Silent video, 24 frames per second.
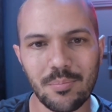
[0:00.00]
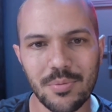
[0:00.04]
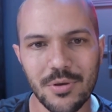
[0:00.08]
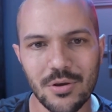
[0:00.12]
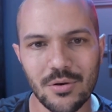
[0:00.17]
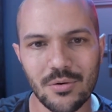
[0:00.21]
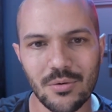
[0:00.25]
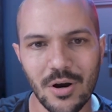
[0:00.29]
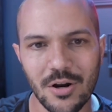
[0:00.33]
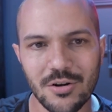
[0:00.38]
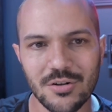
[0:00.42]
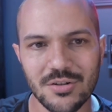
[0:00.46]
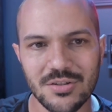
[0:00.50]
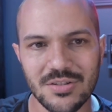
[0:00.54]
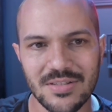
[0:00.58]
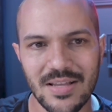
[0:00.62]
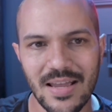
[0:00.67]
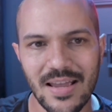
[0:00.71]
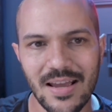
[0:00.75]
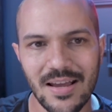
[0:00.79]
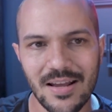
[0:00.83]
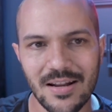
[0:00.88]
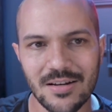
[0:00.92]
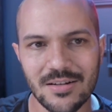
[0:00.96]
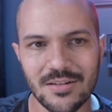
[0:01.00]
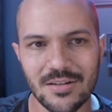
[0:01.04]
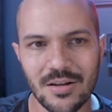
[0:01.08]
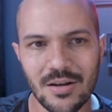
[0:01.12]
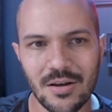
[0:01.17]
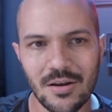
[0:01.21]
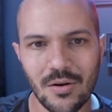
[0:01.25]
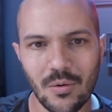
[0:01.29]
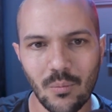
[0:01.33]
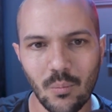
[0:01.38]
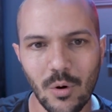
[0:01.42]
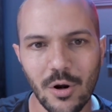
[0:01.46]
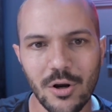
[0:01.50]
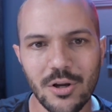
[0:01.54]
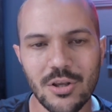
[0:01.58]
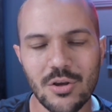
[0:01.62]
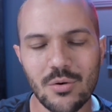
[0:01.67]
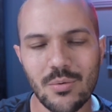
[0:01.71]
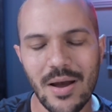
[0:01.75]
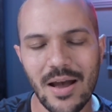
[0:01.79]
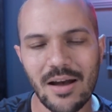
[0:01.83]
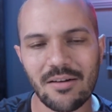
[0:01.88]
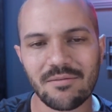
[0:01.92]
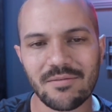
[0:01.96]
you understand where
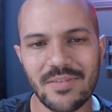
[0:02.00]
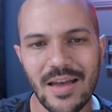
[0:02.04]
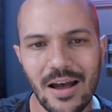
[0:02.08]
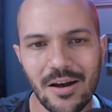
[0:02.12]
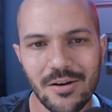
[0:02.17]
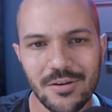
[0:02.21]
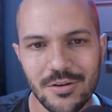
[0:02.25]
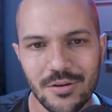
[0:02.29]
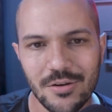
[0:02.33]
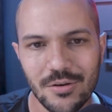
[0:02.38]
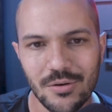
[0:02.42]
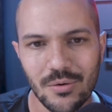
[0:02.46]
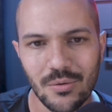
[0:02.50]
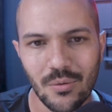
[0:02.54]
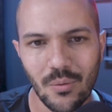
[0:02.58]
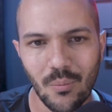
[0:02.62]
you have value,